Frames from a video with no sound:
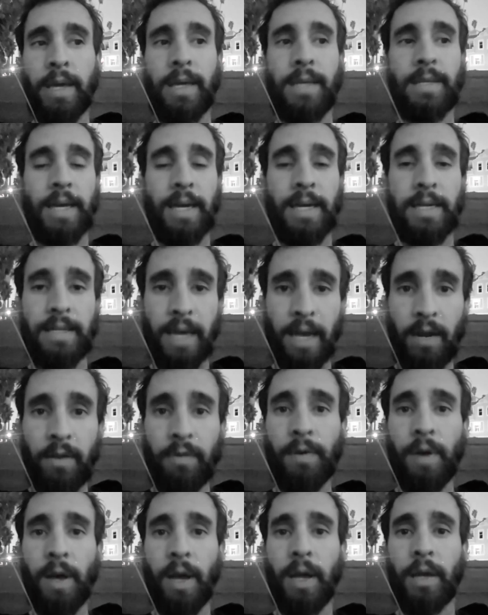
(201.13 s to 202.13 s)
is
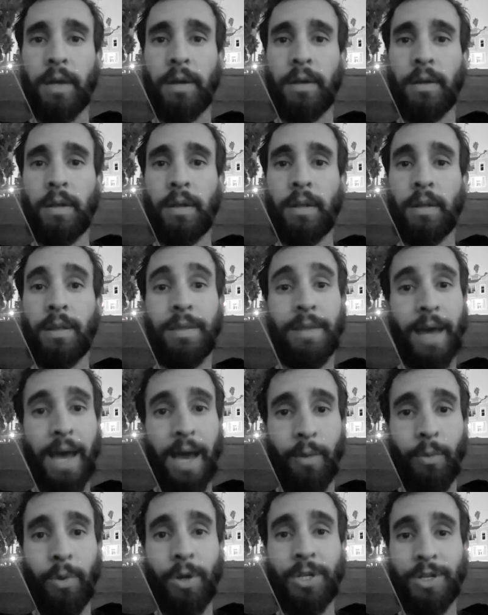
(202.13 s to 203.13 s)
identifying
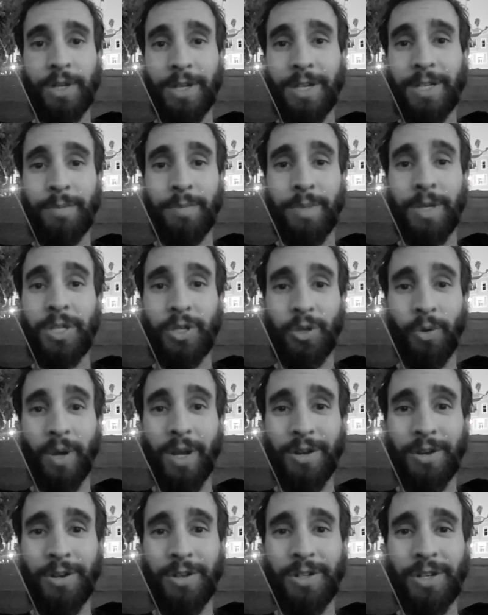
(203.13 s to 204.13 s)
that which needs to be
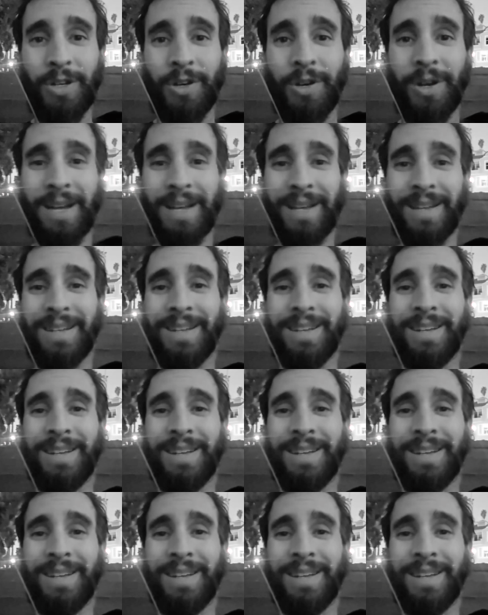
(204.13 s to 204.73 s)
surrendered to.